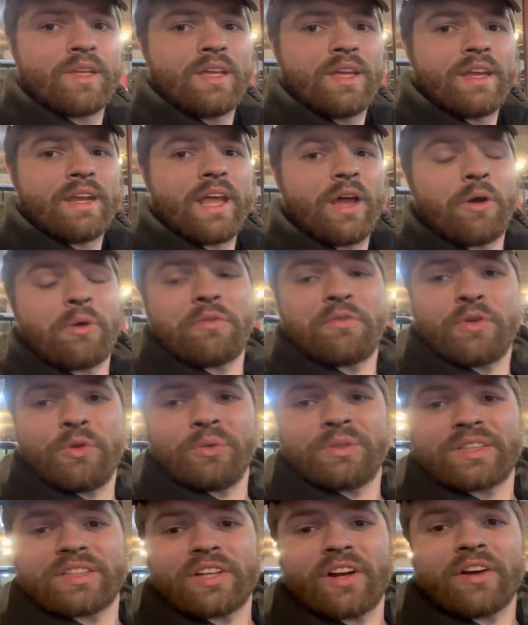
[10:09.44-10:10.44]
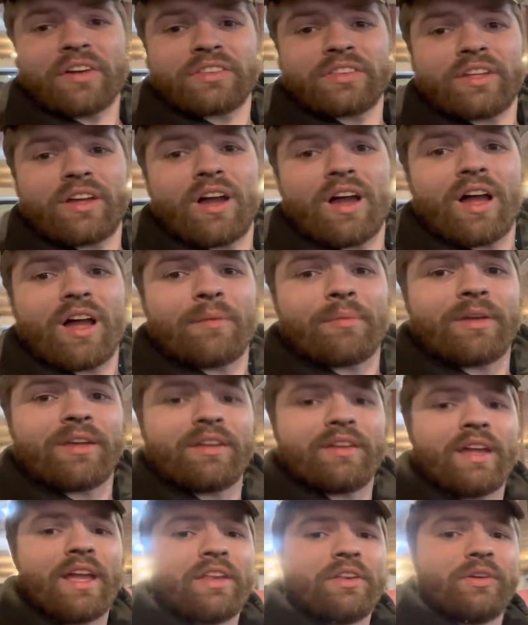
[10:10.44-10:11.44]
Now, if you start the
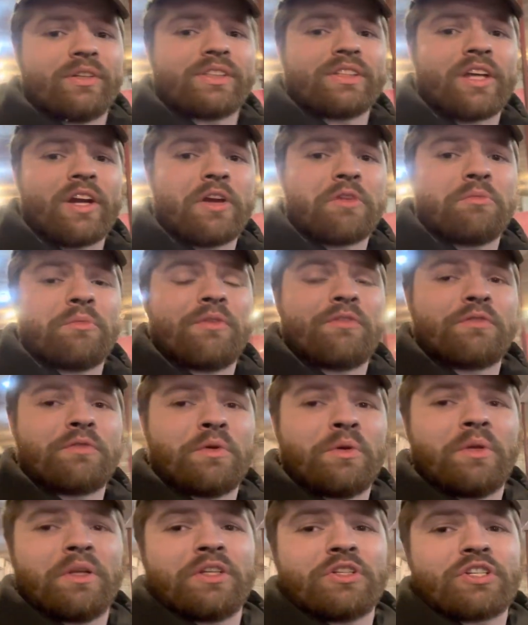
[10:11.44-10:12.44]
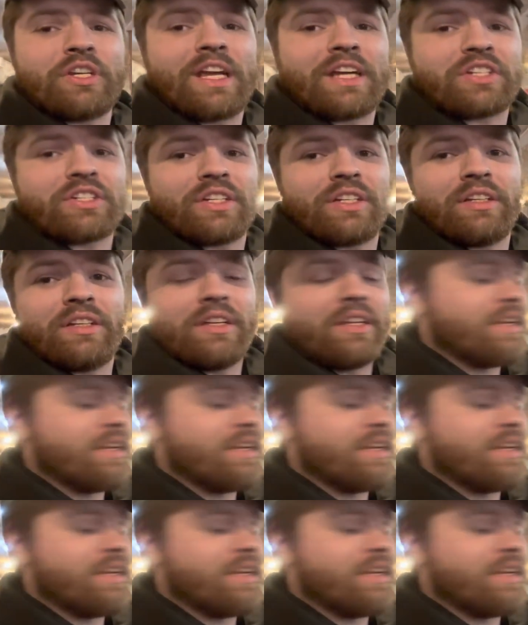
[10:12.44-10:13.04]
hobby and you're starting with fuel injection,